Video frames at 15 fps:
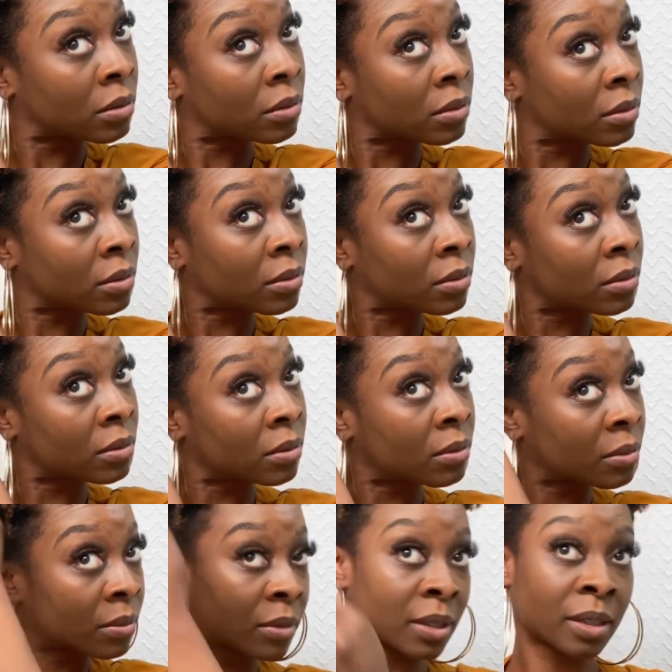
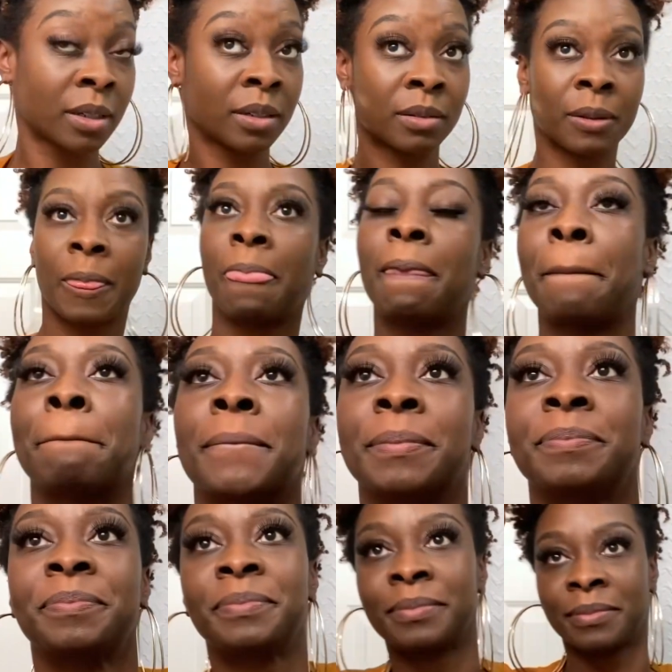you'd be like,
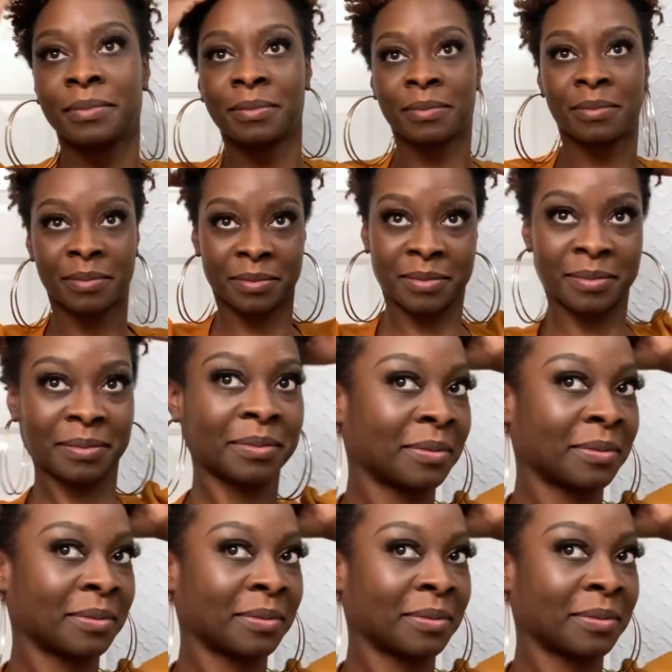all right,